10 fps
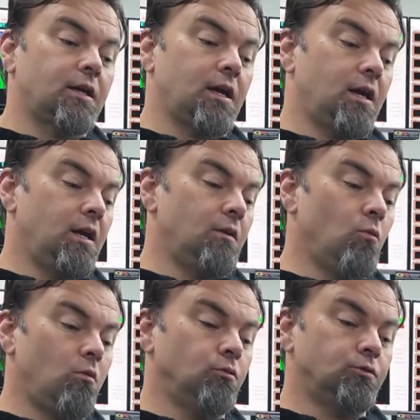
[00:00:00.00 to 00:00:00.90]
And
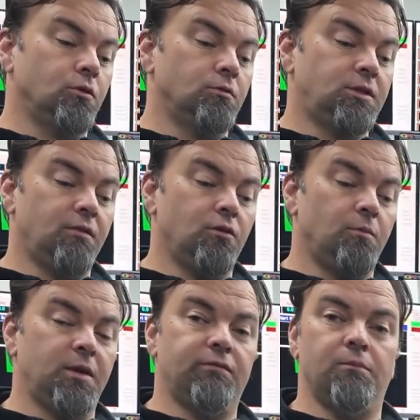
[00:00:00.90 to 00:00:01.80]
what we'll do is give you a
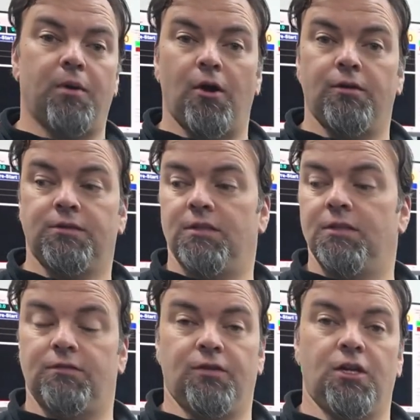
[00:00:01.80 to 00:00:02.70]
bit of a bonus in
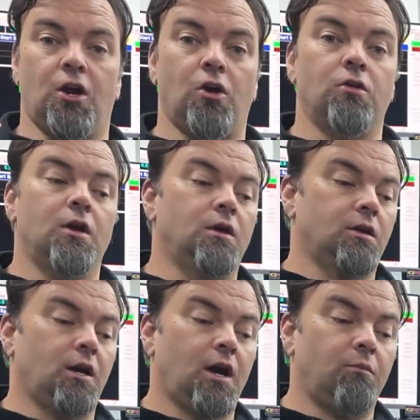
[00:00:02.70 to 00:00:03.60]
this video.
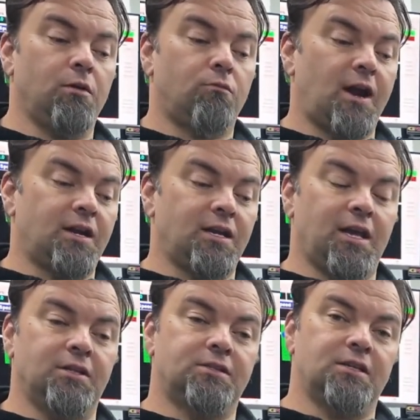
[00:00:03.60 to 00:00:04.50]
We ran it
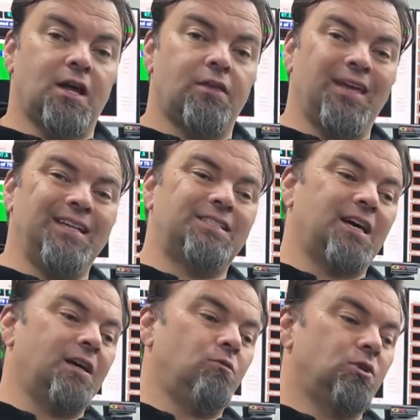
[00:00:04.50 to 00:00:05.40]
against another
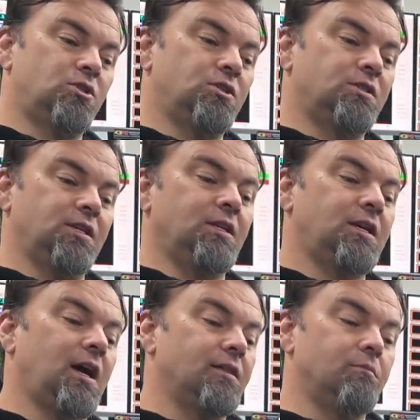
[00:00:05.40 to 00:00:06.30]
intake which just didn't
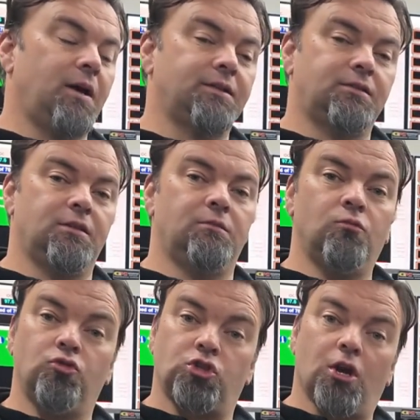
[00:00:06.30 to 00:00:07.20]
cut the mustard, and
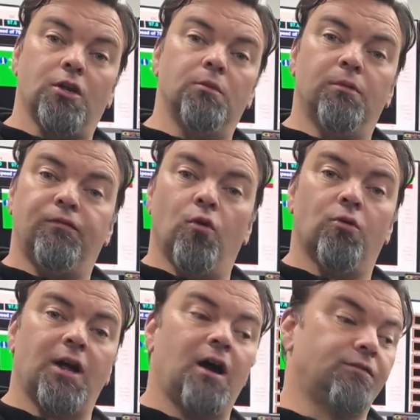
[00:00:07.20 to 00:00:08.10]
we'll show you the before
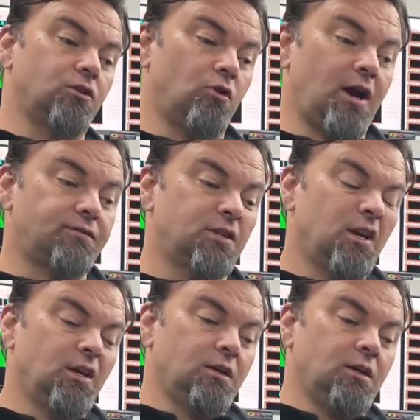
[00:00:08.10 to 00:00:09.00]
and after graphs
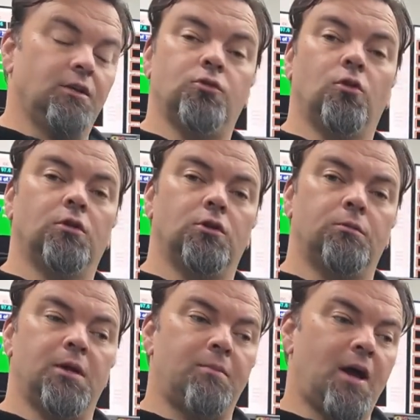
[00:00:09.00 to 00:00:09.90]
and talk a little
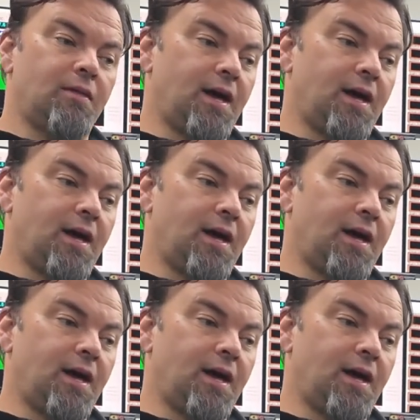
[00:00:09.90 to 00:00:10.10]
bit about